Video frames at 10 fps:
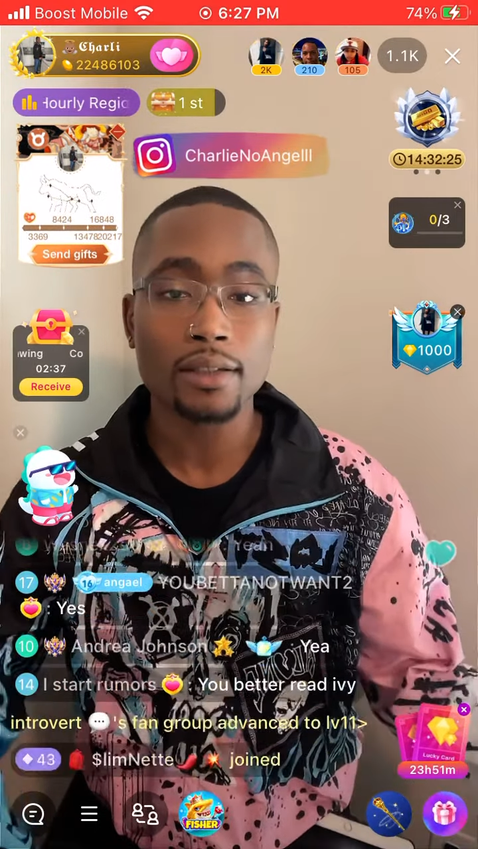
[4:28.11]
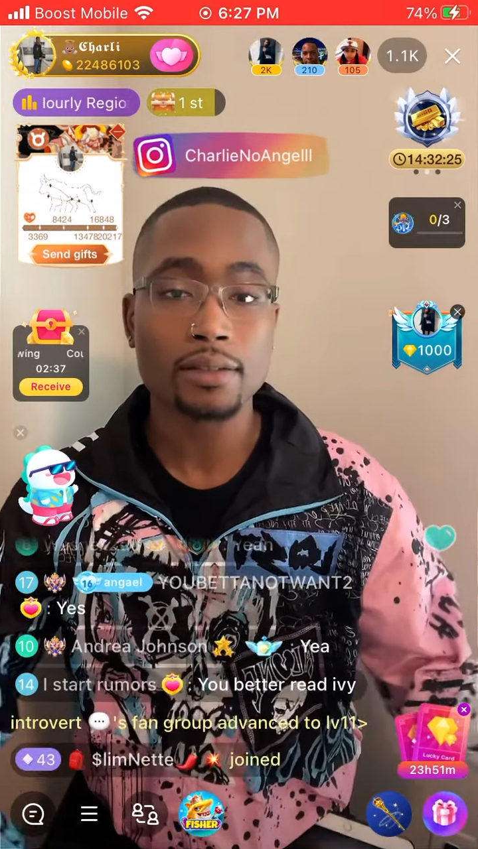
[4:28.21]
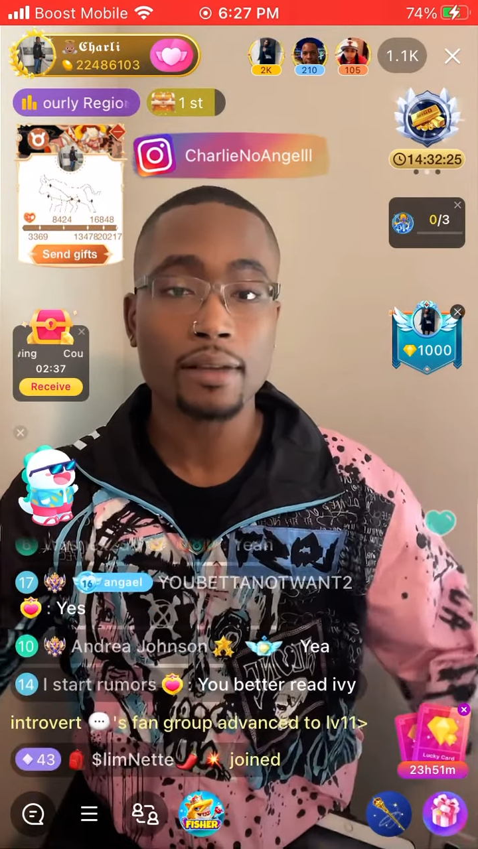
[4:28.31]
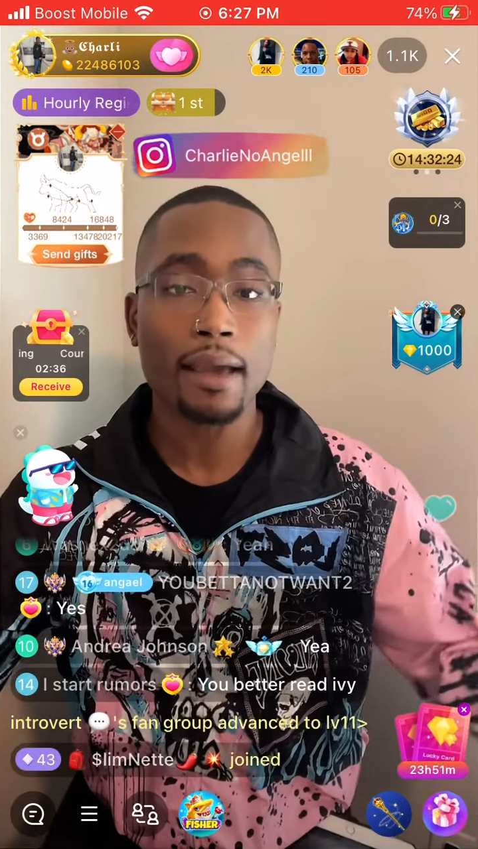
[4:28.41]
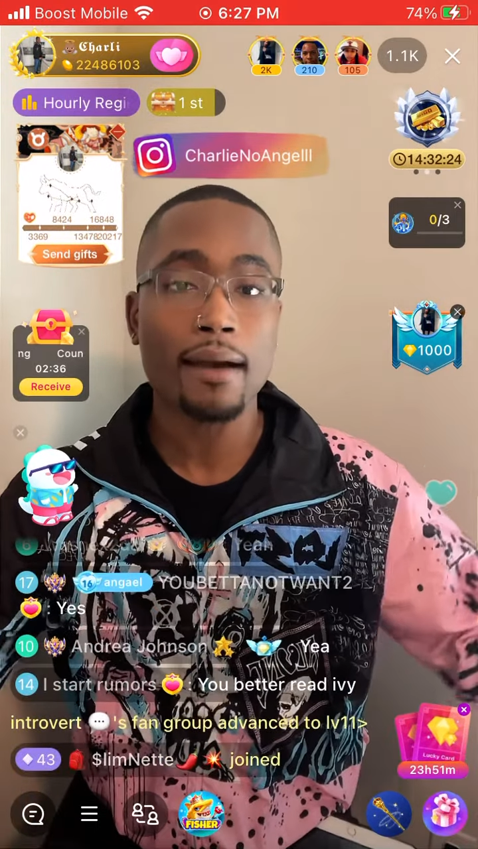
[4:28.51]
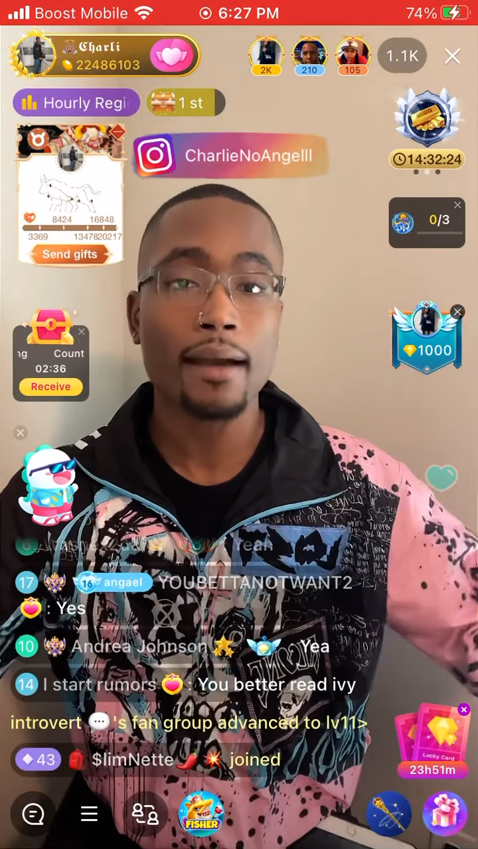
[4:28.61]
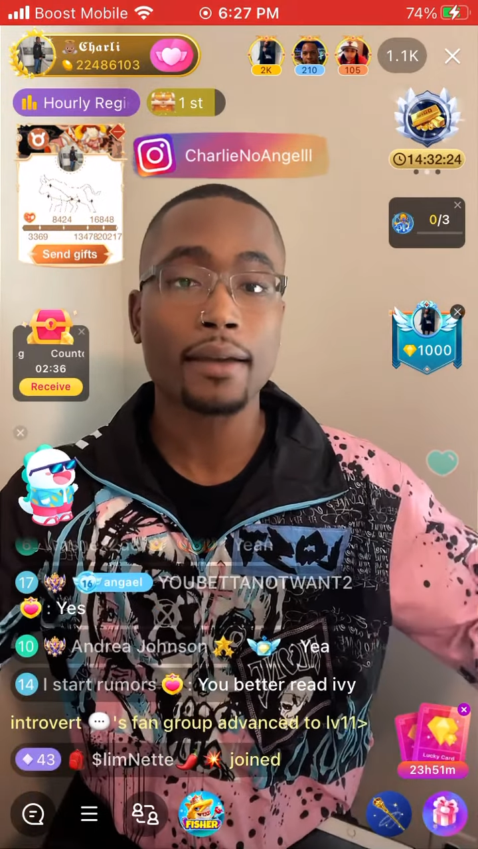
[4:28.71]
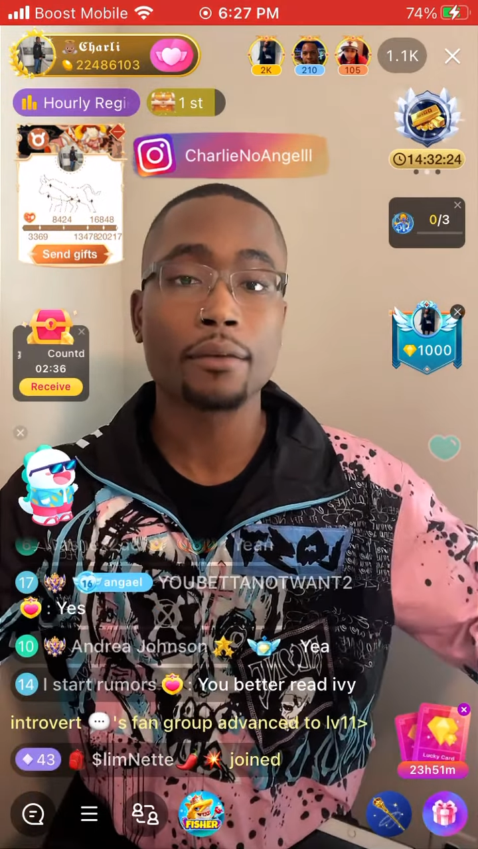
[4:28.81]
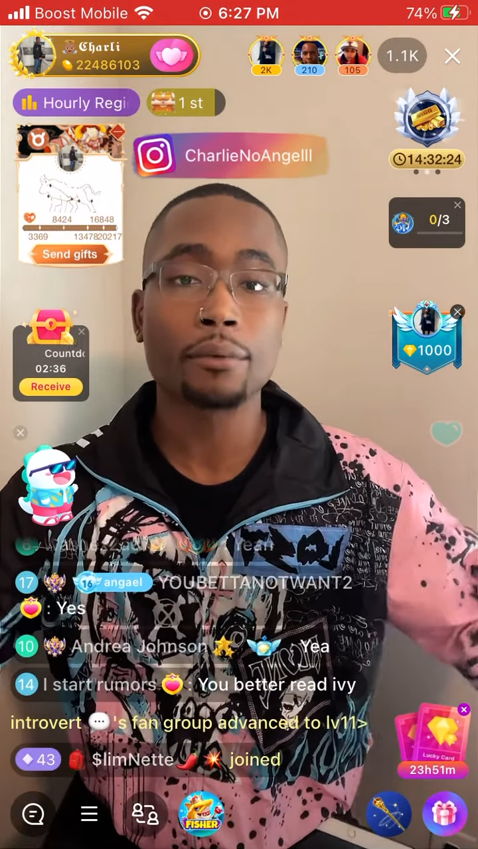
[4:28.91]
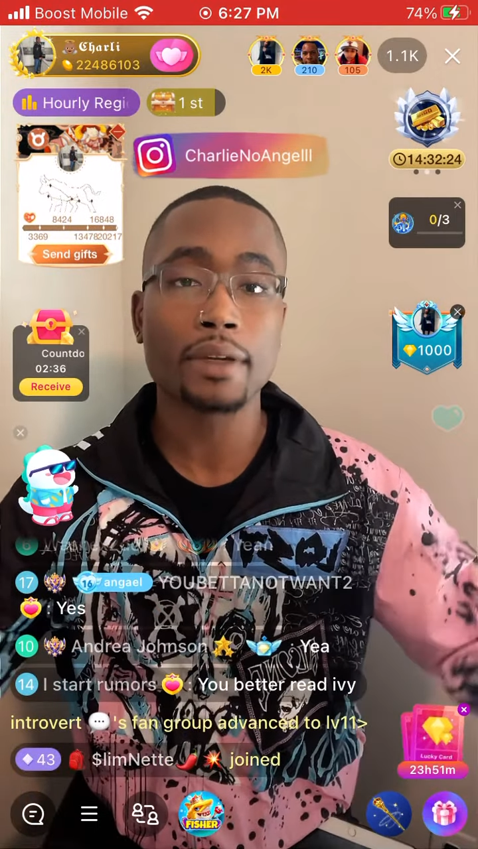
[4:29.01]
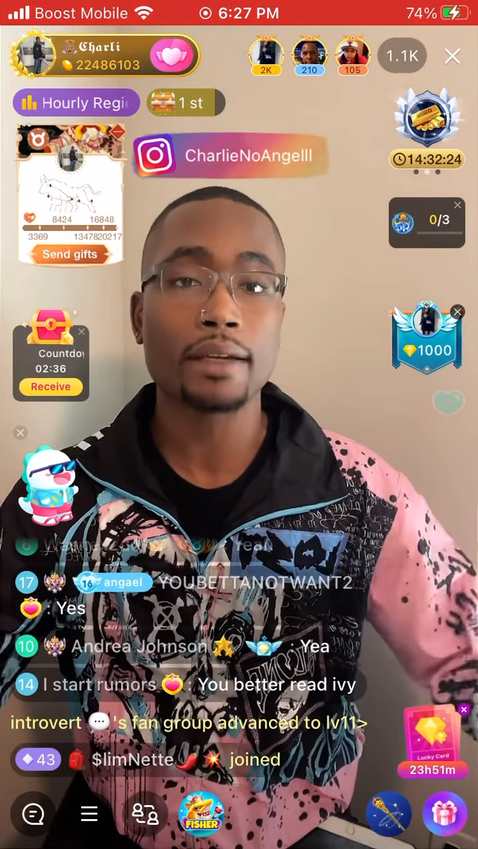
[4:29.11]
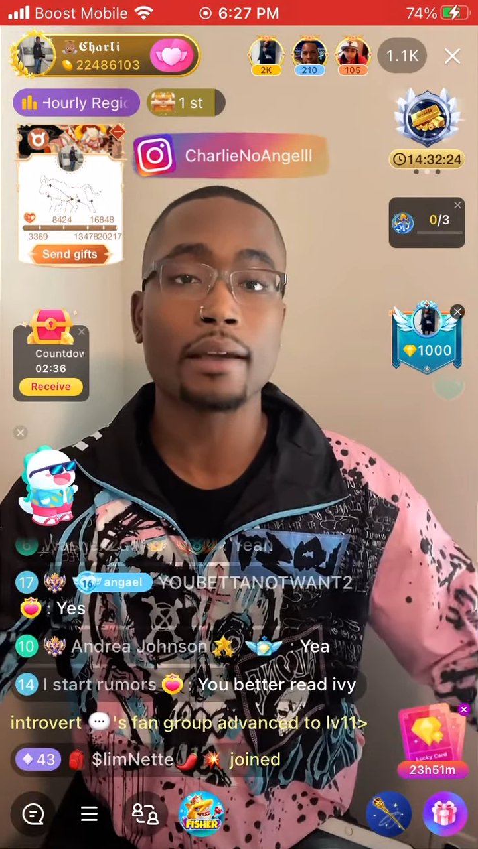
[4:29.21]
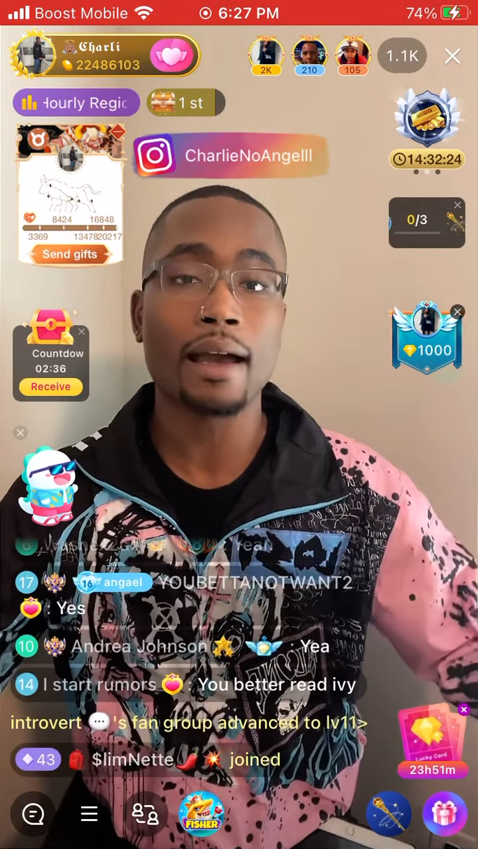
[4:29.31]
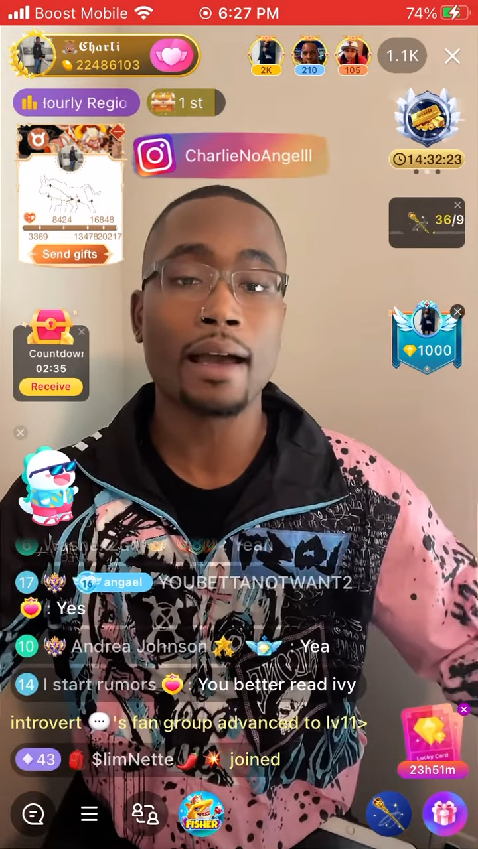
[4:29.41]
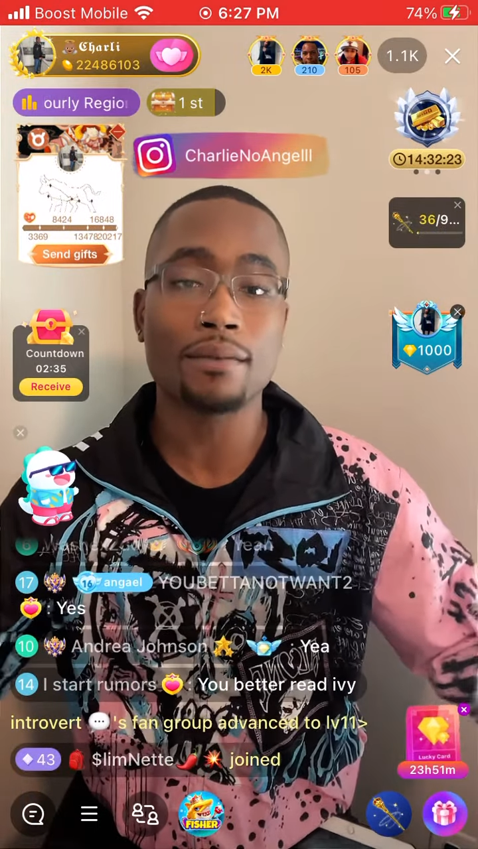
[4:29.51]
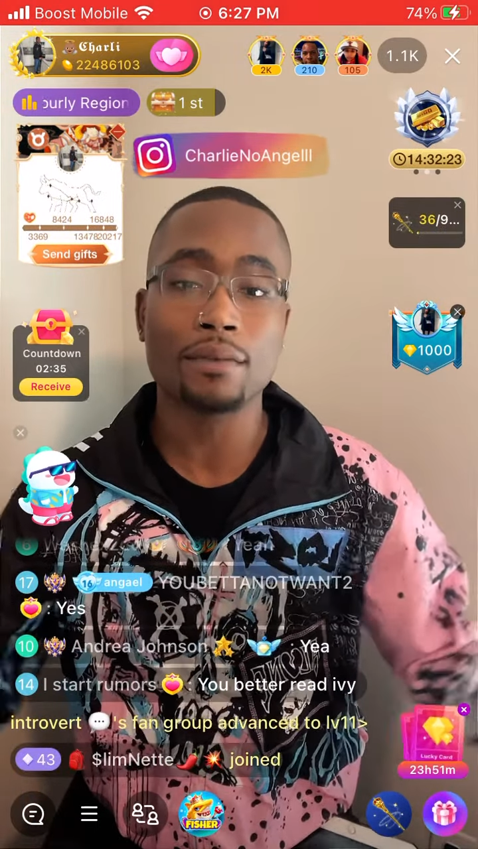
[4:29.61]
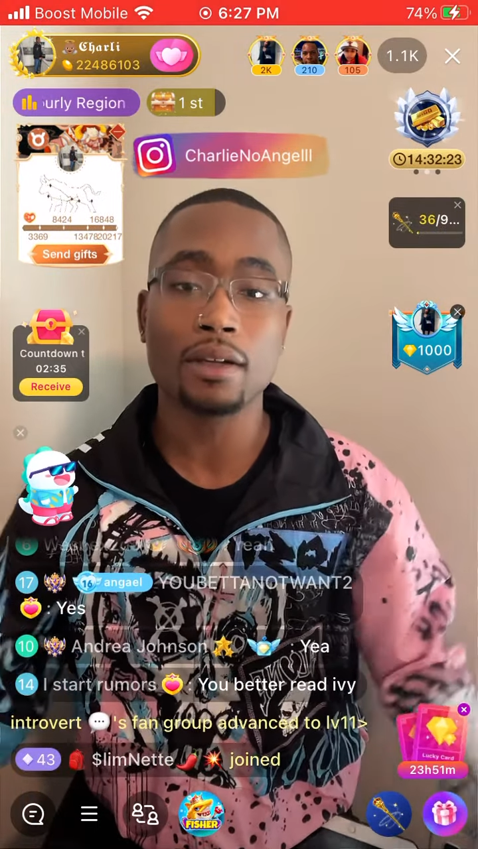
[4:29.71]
Now I can read Ivy.